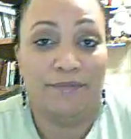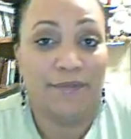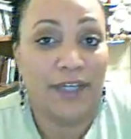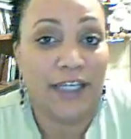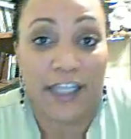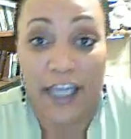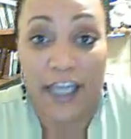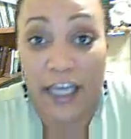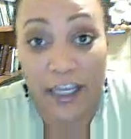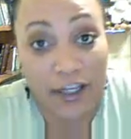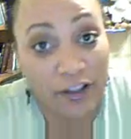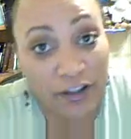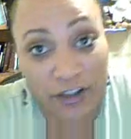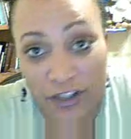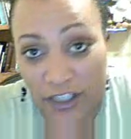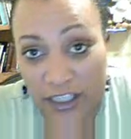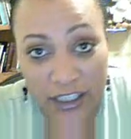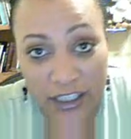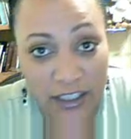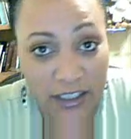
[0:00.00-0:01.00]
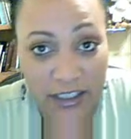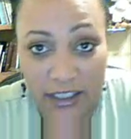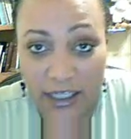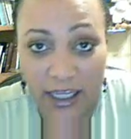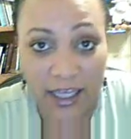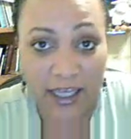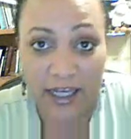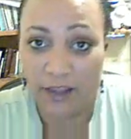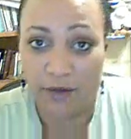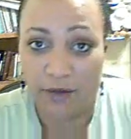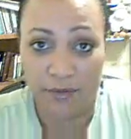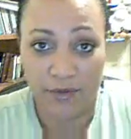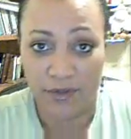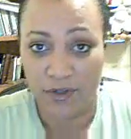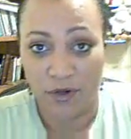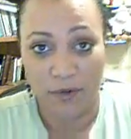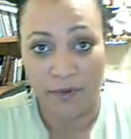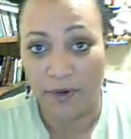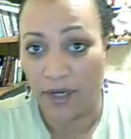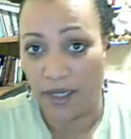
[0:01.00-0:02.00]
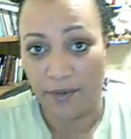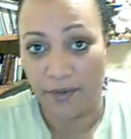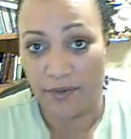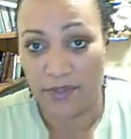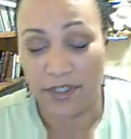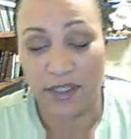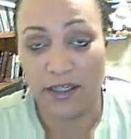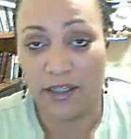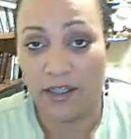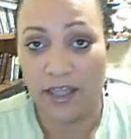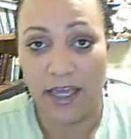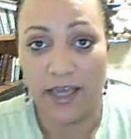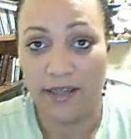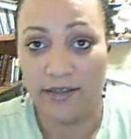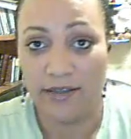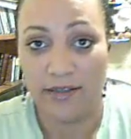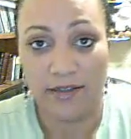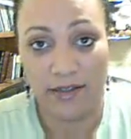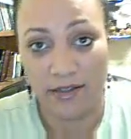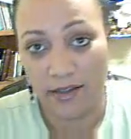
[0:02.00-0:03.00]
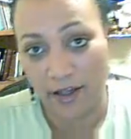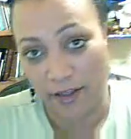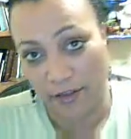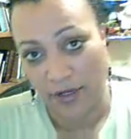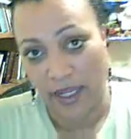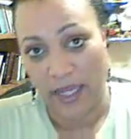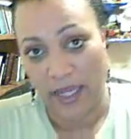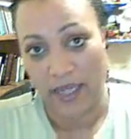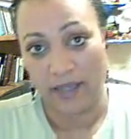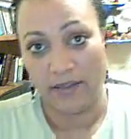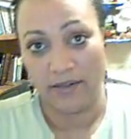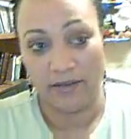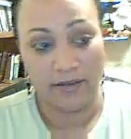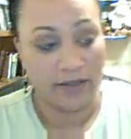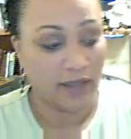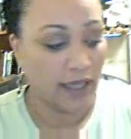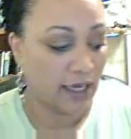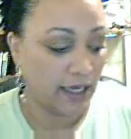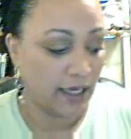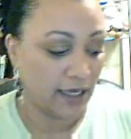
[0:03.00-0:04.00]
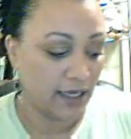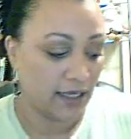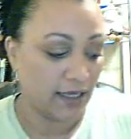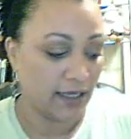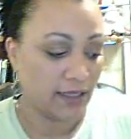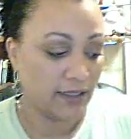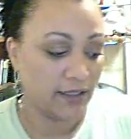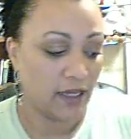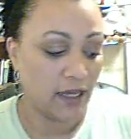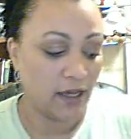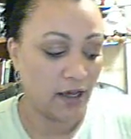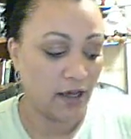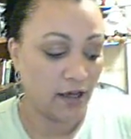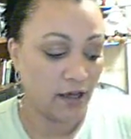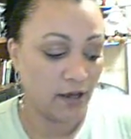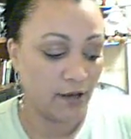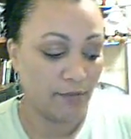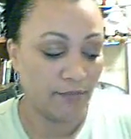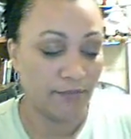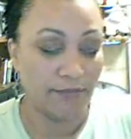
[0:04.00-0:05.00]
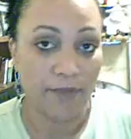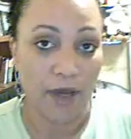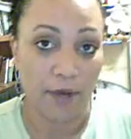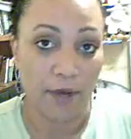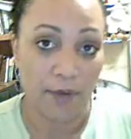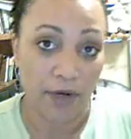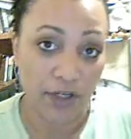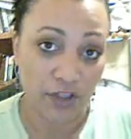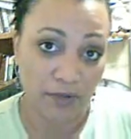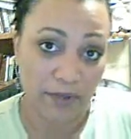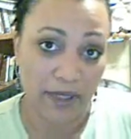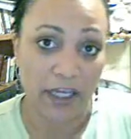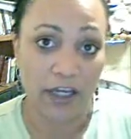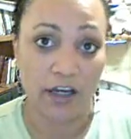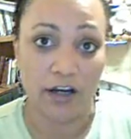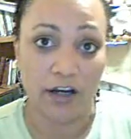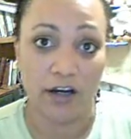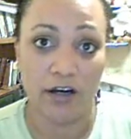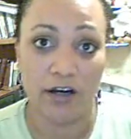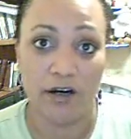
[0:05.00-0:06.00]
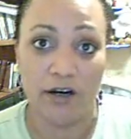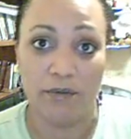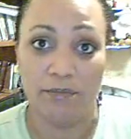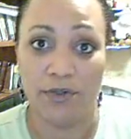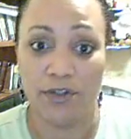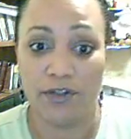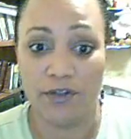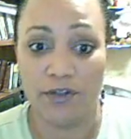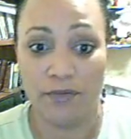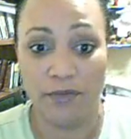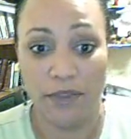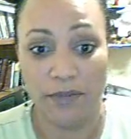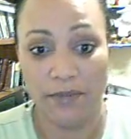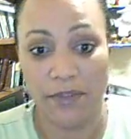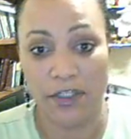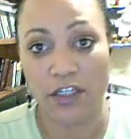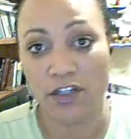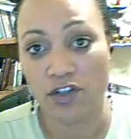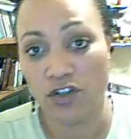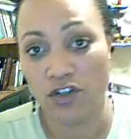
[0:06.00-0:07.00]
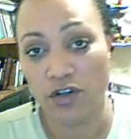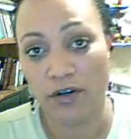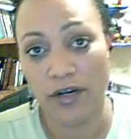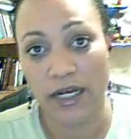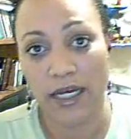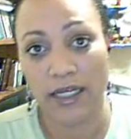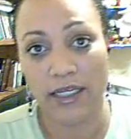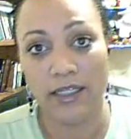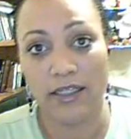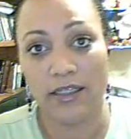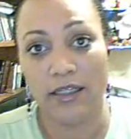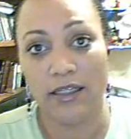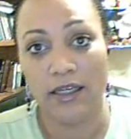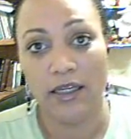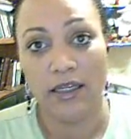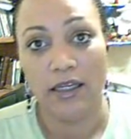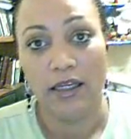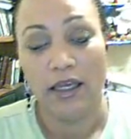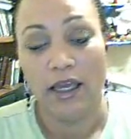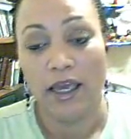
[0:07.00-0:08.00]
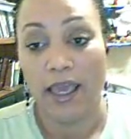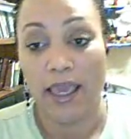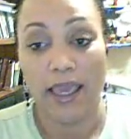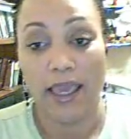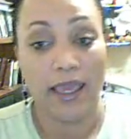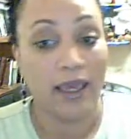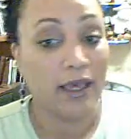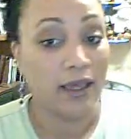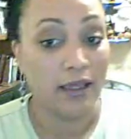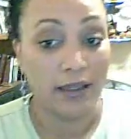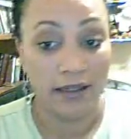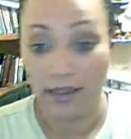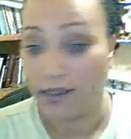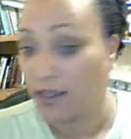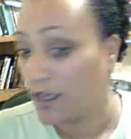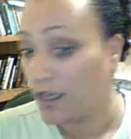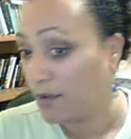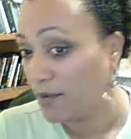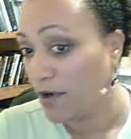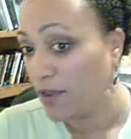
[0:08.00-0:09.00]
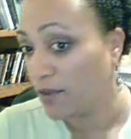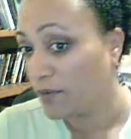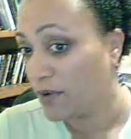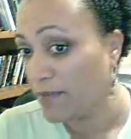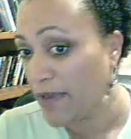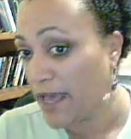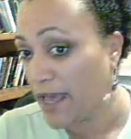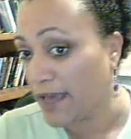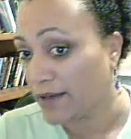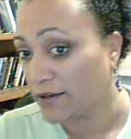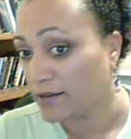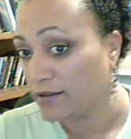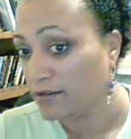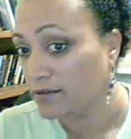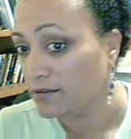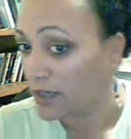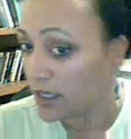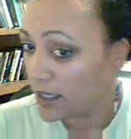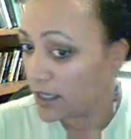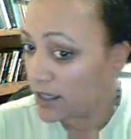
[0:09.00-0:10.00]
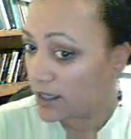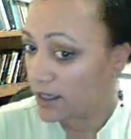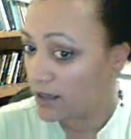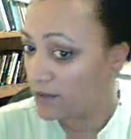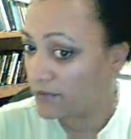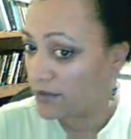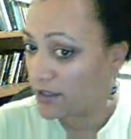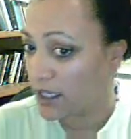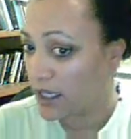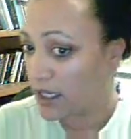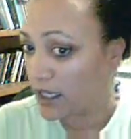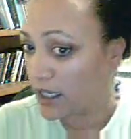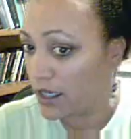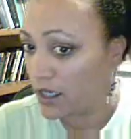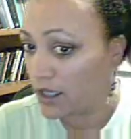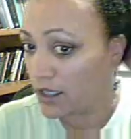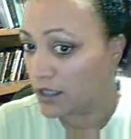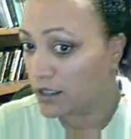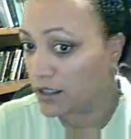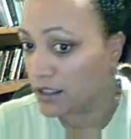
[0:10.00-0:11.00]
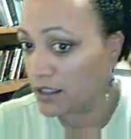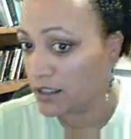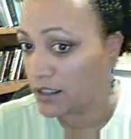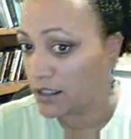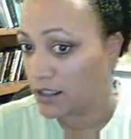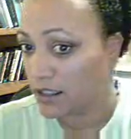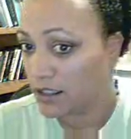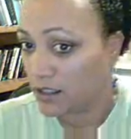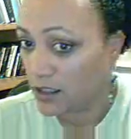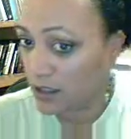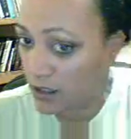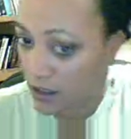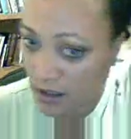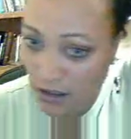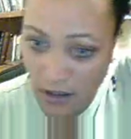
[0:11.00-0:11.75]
it kind of like hit, and there was no way it was going to last another day. And I washed my hair, put some deep conditioner on it, and it came all the way back. I haven't had any